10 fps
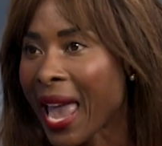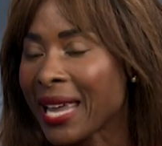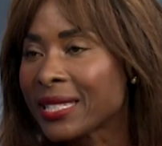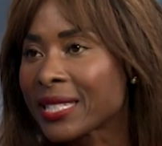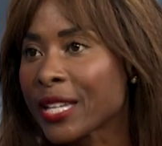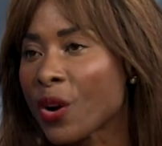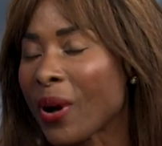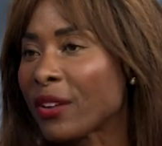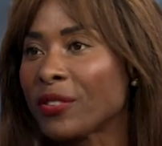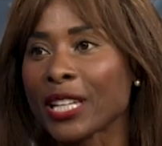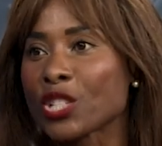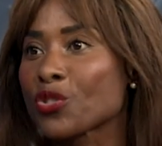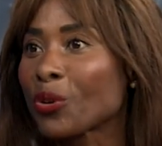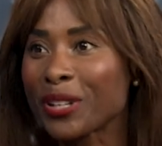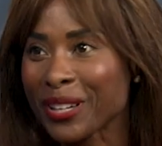And so I feel
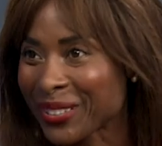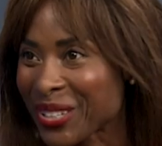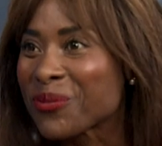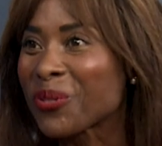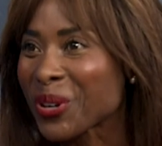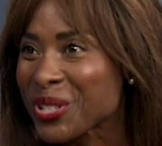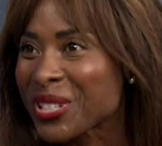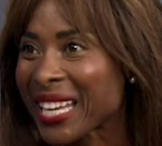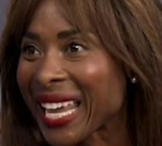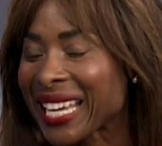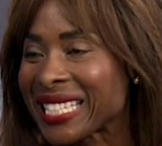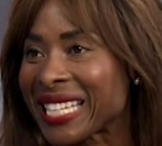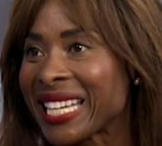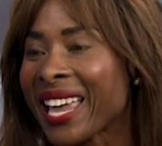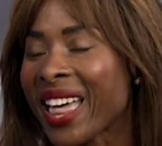extraordinarily fortunate, Andy,